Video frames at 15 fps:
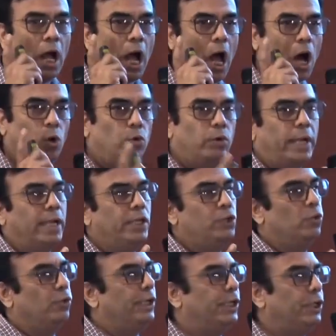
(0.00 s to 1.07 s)
how can
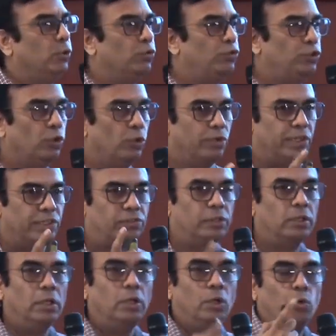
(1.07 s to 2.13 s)
you reduce your risk.
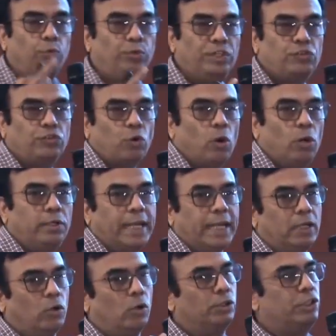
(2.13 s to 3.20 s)
We sold
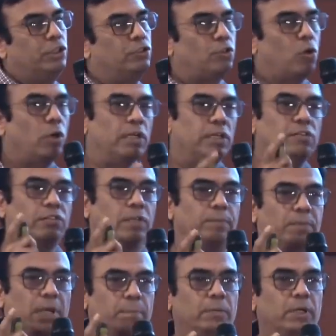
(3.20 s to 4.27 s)
technology stock in
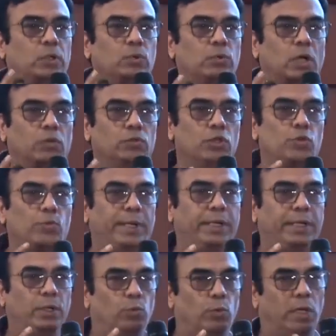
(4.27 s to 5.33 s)
September
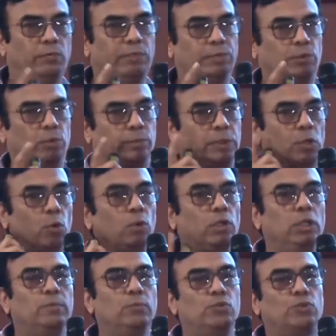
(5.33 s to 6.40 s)
2021. We could be the
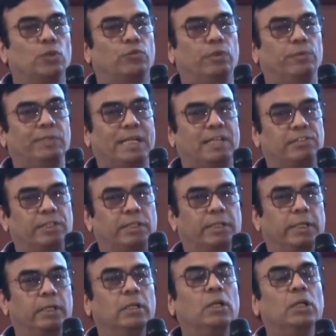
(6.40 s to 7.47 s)
only mutual fund we
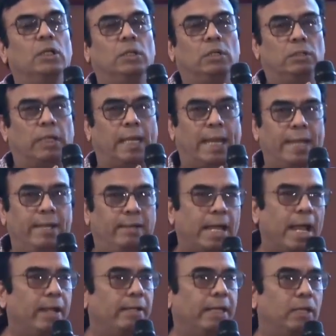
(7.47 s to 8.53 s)
exited the
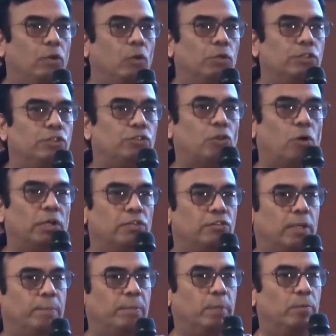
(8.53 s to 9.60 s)
entire technology stock in
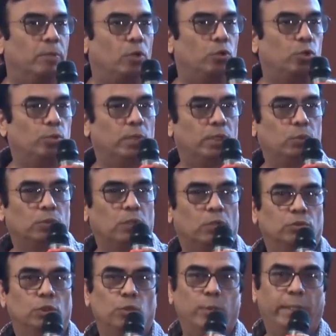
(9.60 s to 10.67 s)
September, October
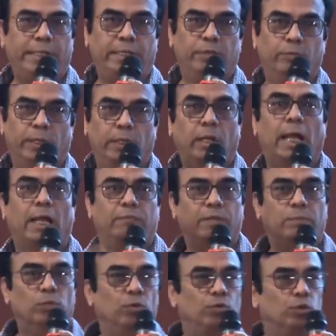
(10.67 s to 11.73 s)
2021, and we
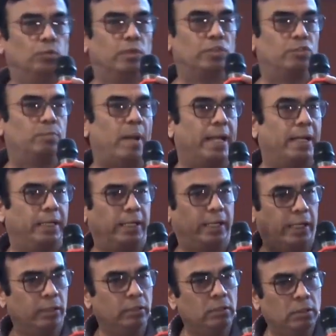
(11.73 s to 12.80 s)
moved towards banking
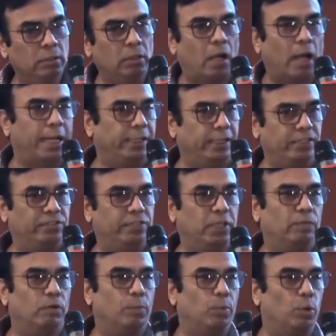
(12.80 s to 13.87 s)
and ITC in
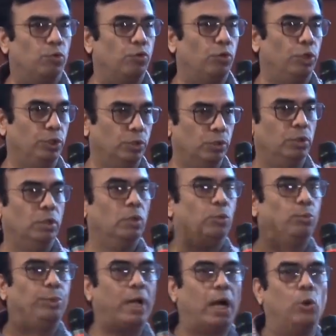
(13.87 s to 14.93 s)
our portfolio.
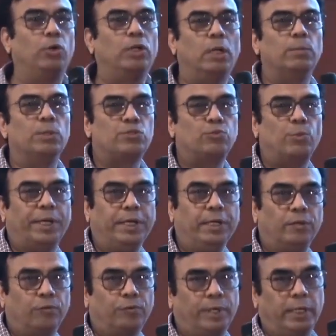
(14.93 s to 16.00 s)
The outcome is very
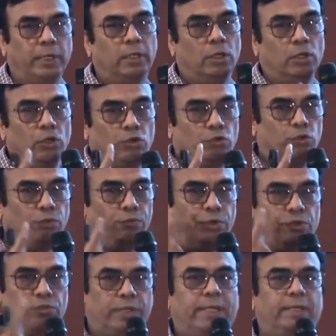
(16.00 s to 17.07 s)
different. So if
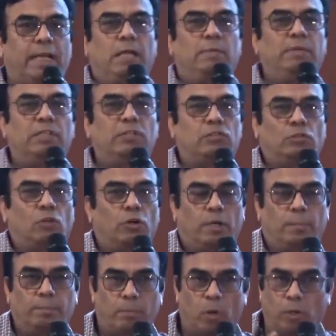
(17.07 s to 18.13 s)
you say timing is not
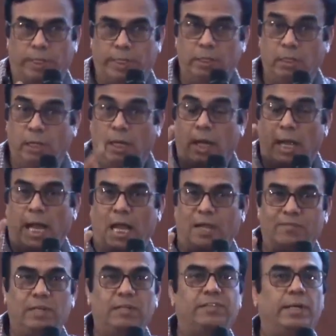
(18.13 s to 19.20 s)
important, I
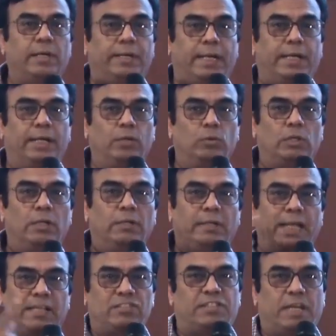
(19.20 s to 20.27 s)
will say take it to the
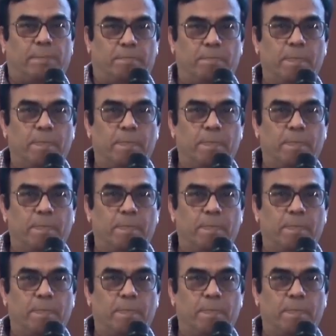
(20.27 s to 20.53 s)
next step.